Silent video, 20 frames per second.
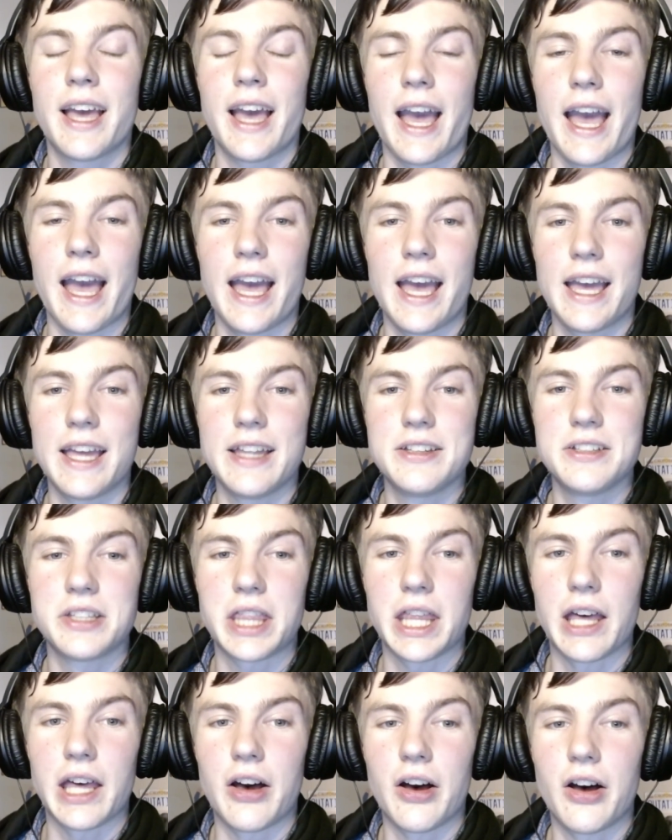and
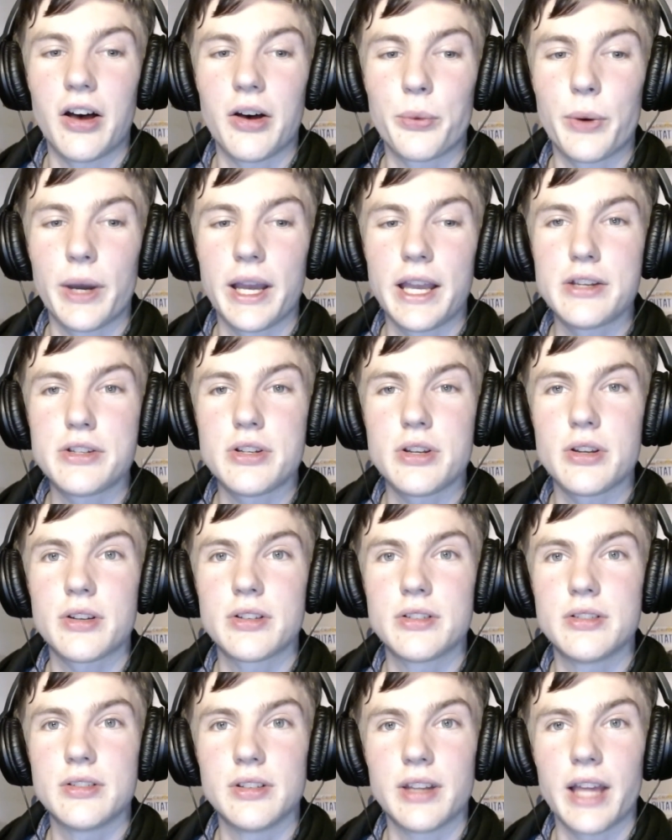there are ways you
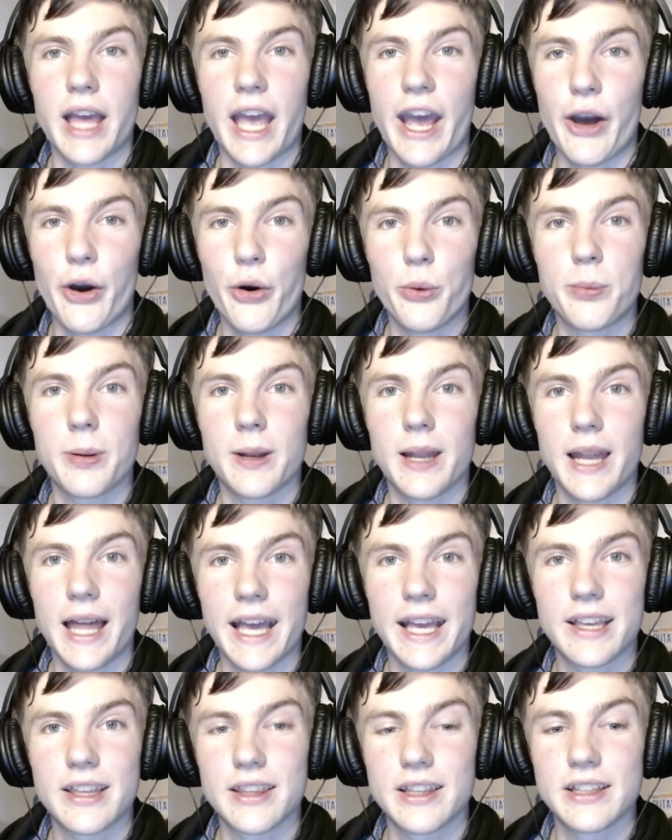can help
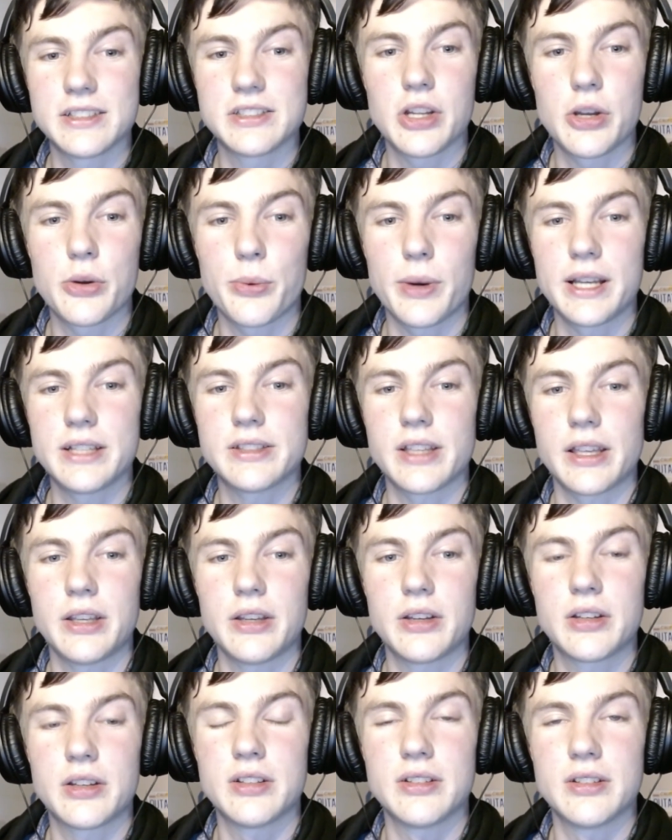lag. There's no ways that
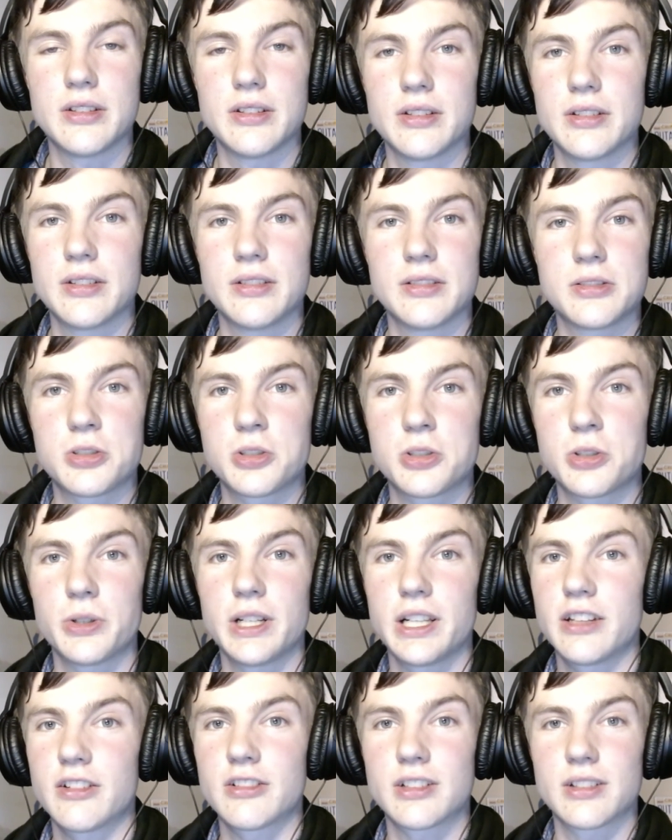you can
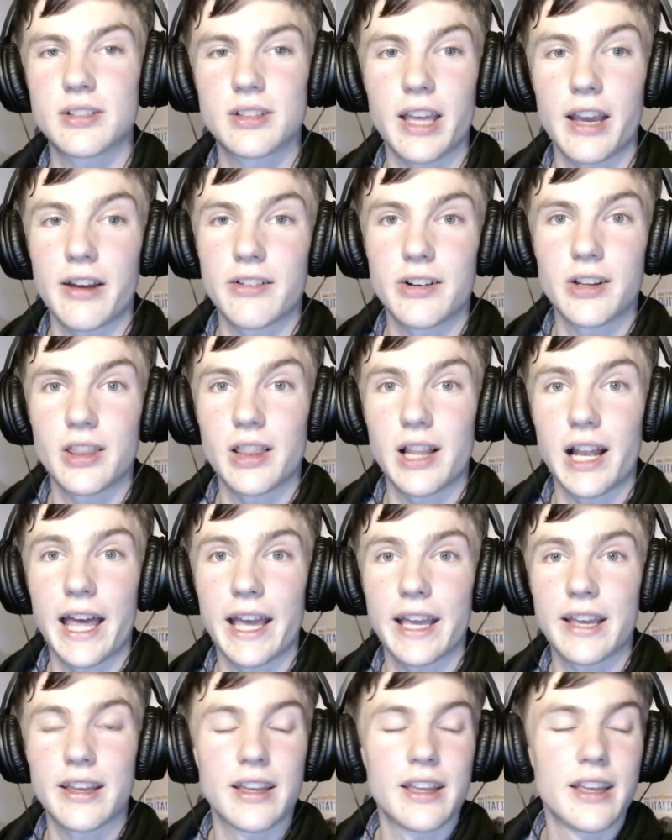truly get rid of the lag